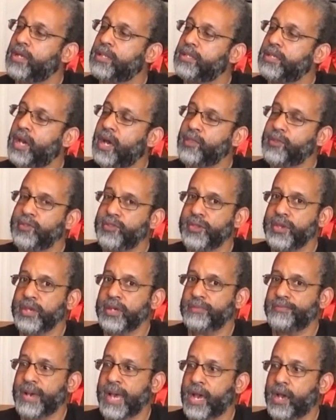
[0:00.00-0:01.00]
The other thing
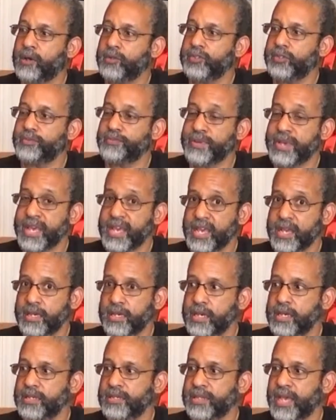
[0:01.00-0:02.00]
about
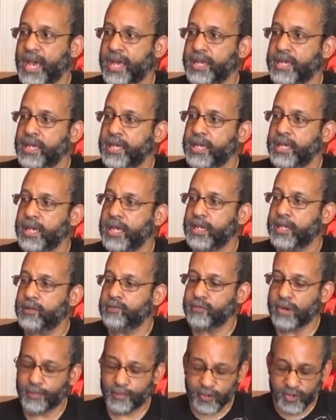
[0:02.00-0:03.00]
pig is that it
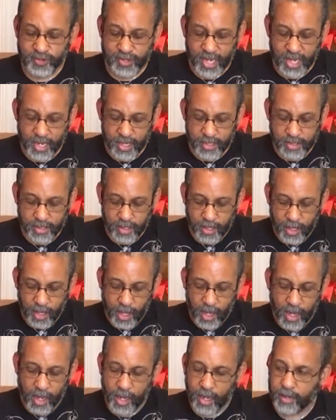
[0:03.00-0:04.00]
can represent
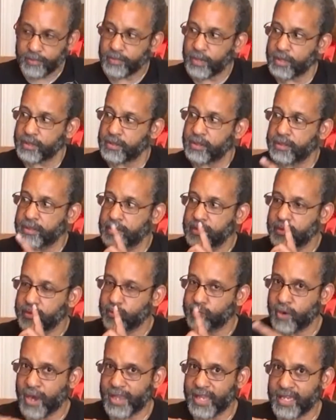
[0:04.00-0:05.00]
um,
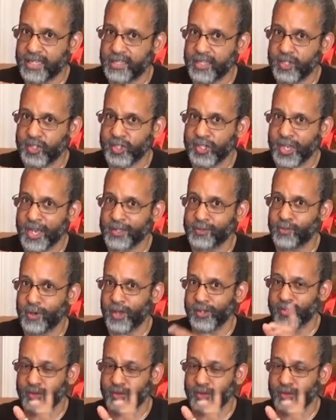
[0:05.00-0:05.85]
recognition as well.